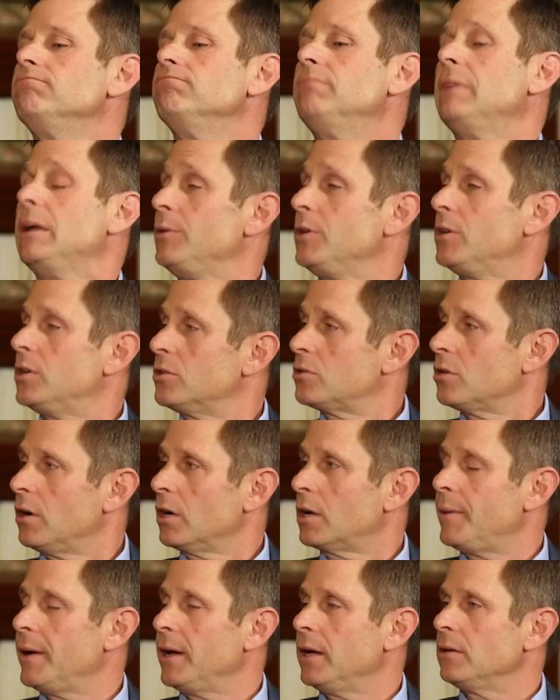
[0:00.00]
Maybe you could
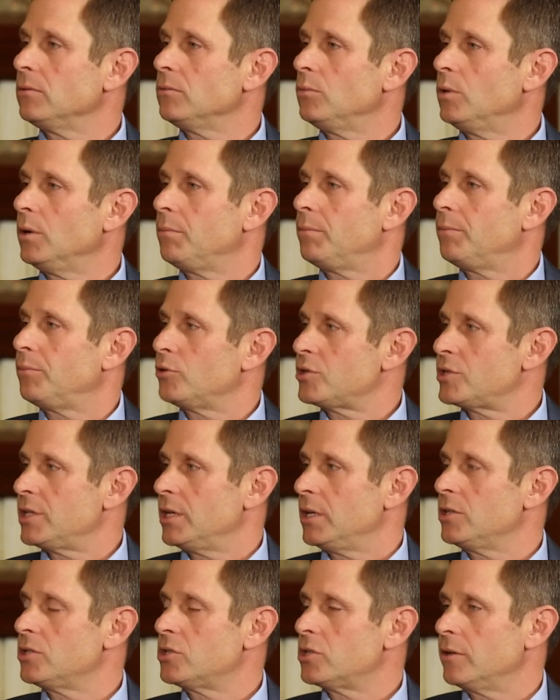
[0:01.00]
talk about what
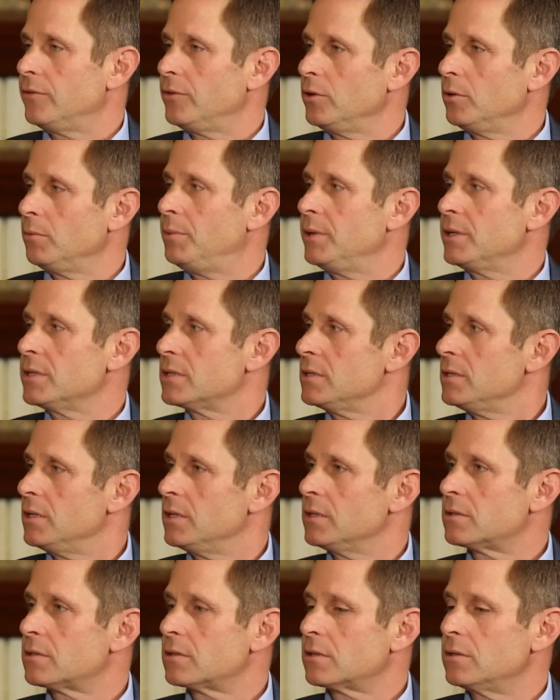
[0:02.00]
percentage of your
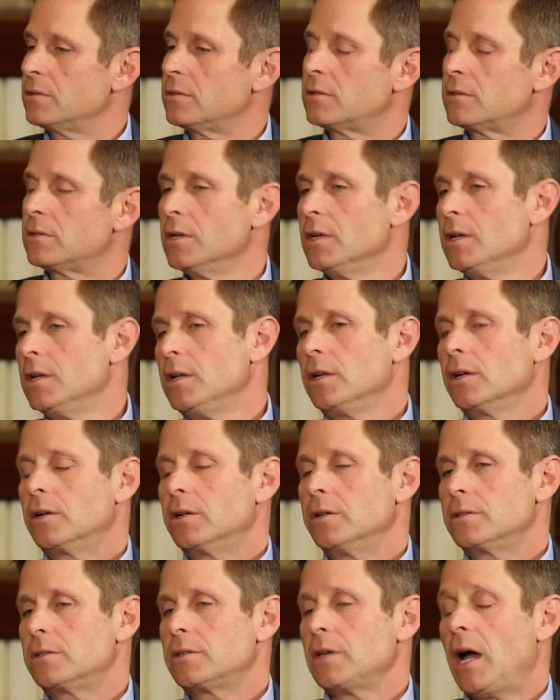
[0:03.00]
business,
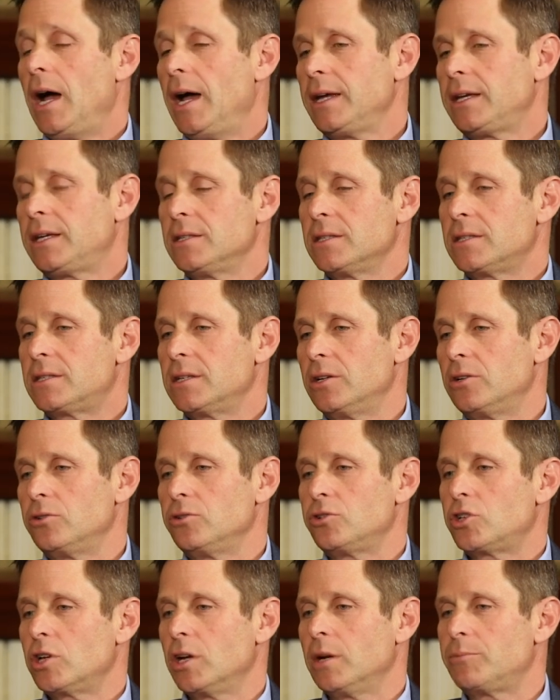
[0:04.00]
because I consider
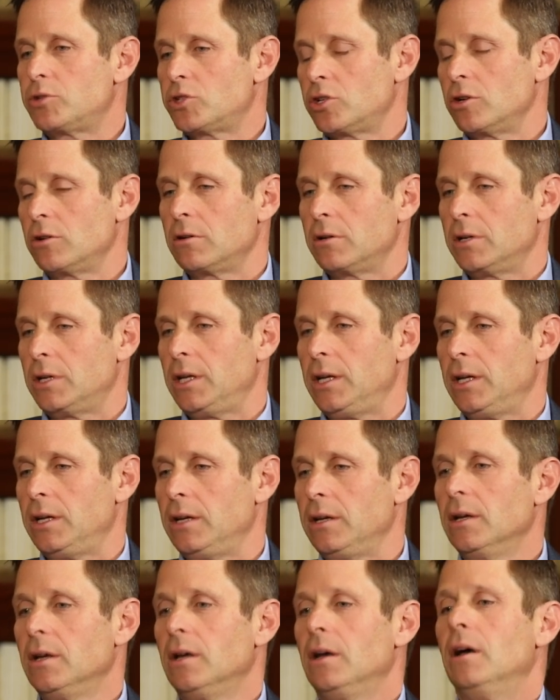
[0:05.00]
Chubb
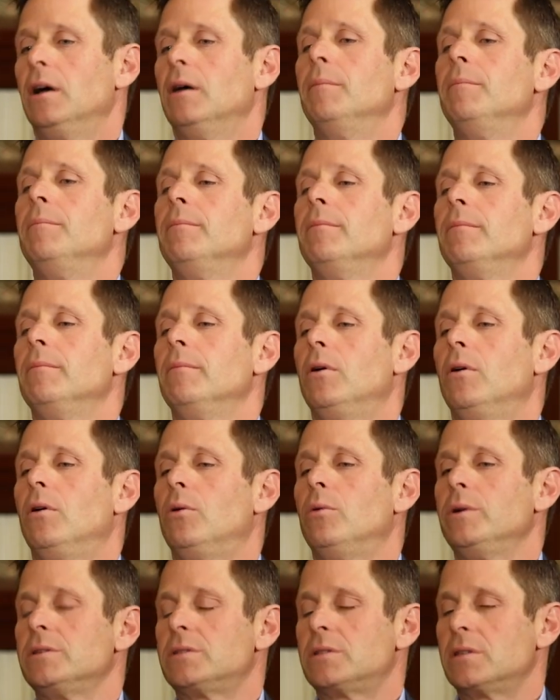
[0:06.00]
Surety um,
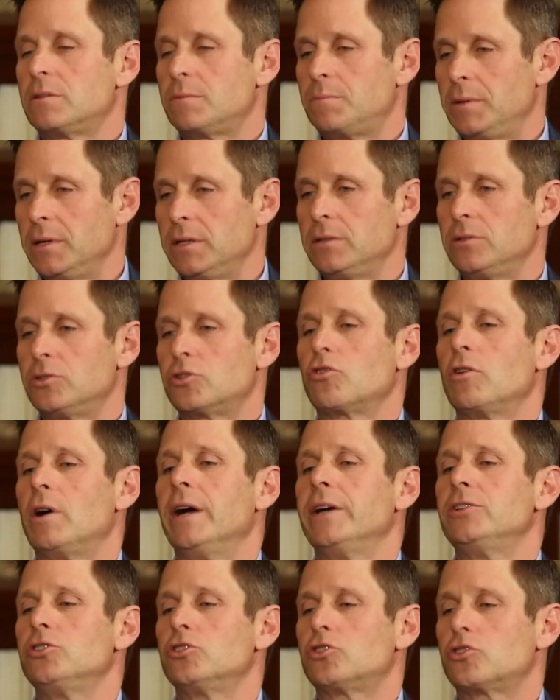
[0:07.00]
always has been
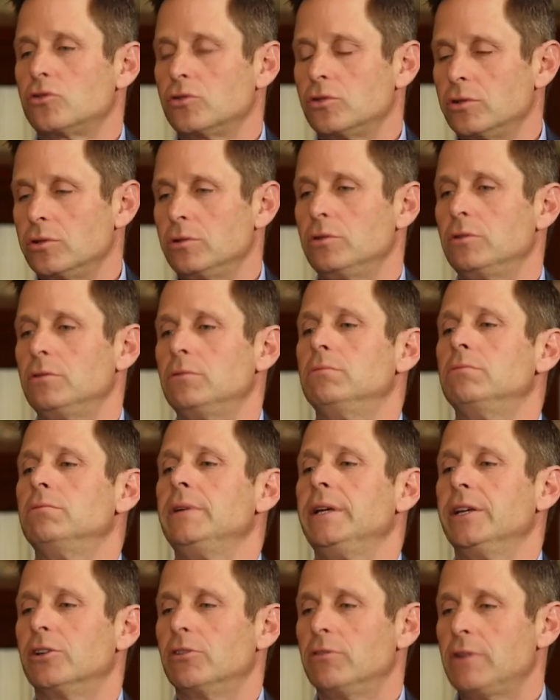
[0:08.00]
tried and true
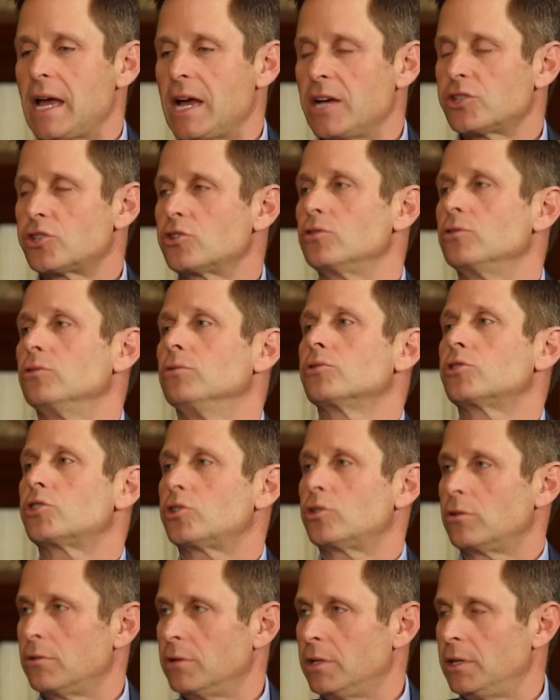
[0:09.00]
international
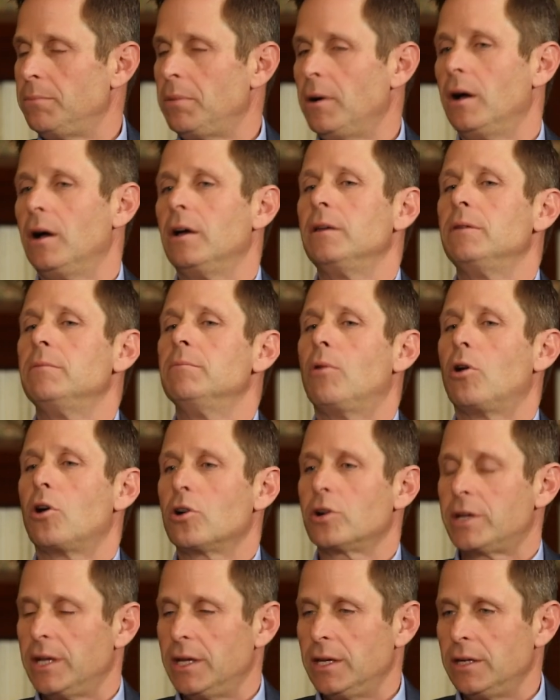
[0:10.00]
surety bond
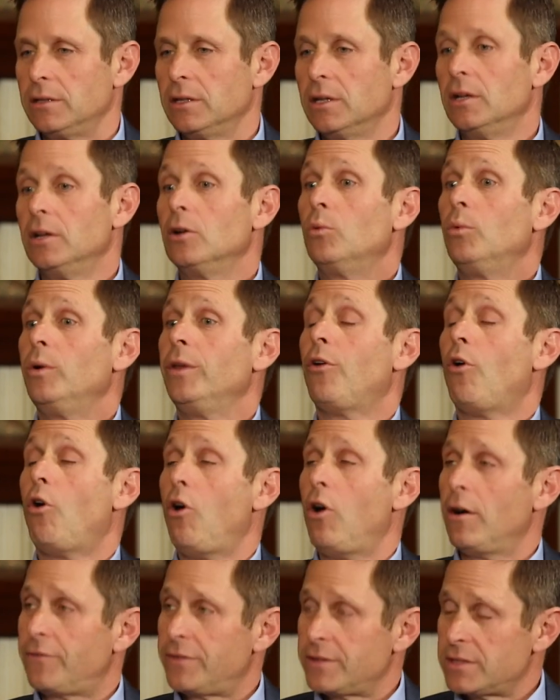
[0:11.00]
market with
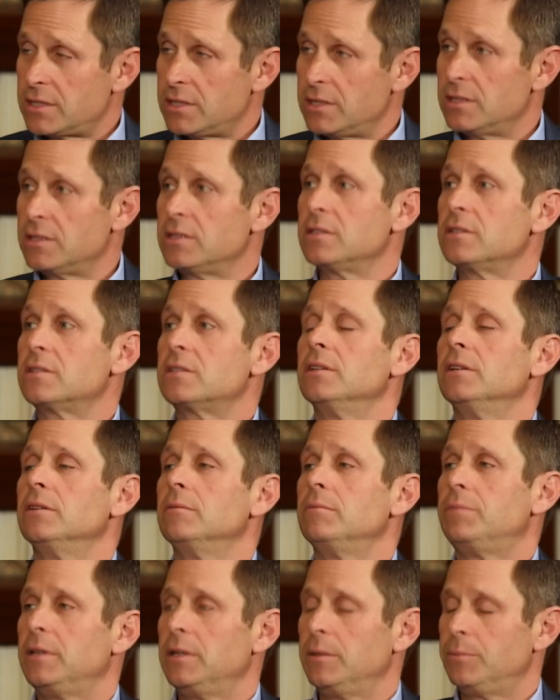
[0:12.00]
offices
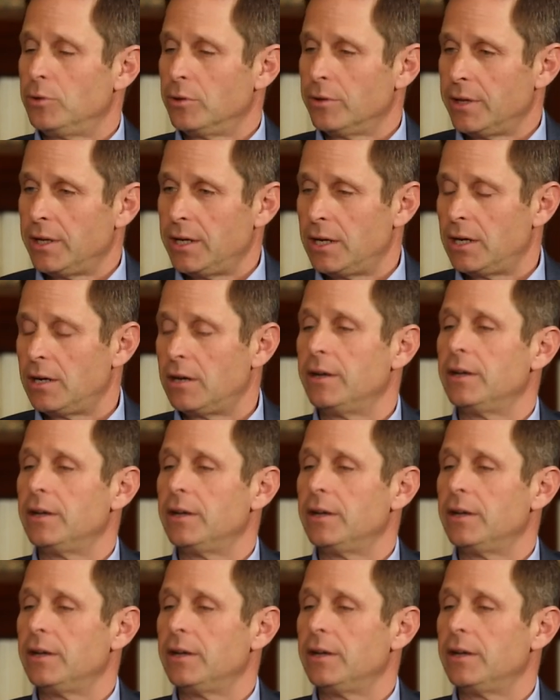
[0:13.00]
and people there.